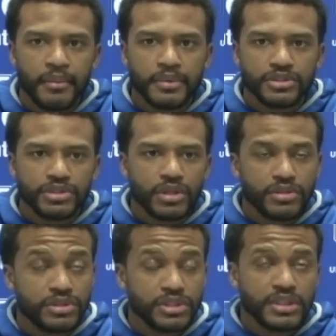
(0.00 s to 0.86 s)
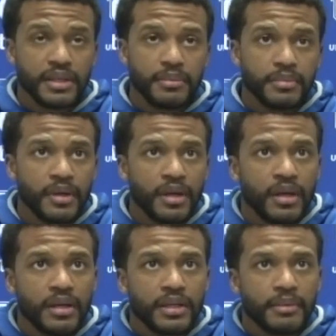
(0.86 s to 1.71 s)
But, you know, you just
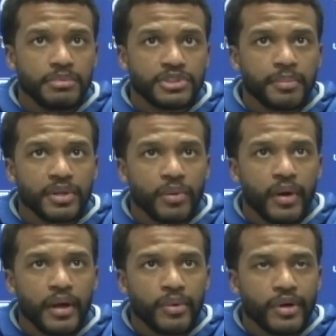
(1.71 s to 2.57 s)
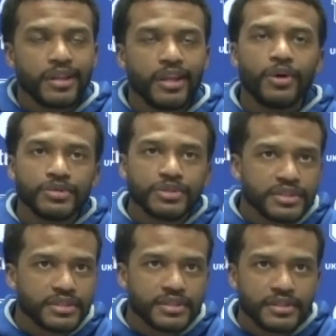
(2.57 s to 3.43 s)
keep chipping away. We're
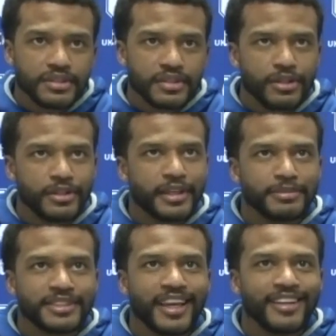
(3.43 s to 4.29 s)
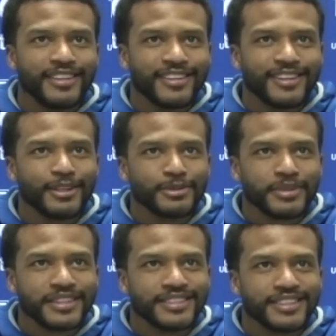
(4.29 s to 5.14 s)
close. You know, you keep saying you're close,
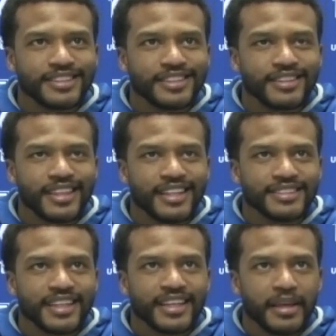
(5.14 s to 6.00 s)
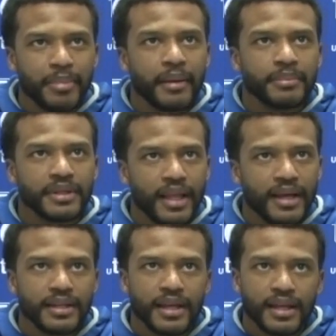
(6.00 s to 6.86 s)
but it's just little things that keep happening
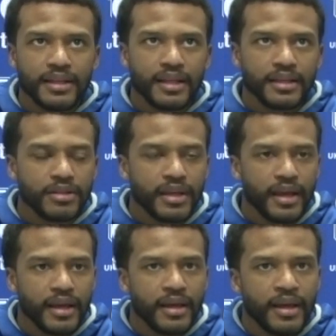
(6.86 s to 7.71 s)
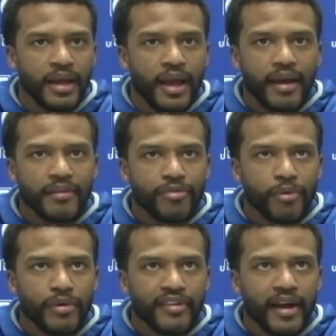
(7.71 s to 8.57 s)
like that. Like, you can't have
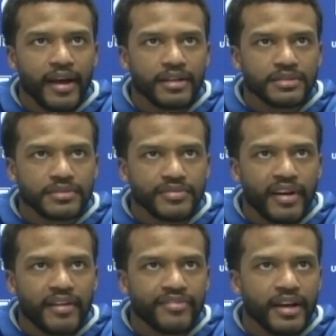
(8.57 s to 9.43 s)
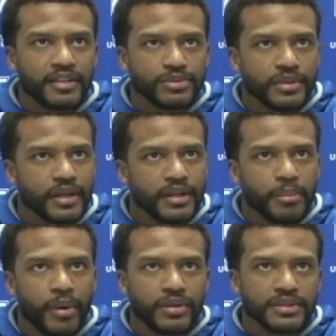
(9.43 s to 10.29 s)
four fouls and five fouls when they're in
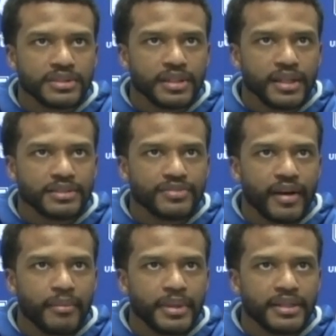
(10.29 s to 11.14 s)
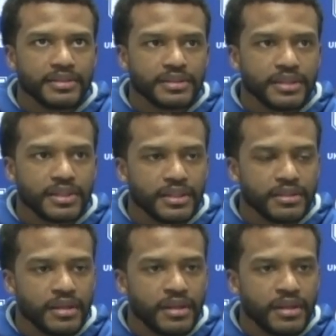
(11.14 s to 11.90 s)
the bonus in the last 5 minutes and then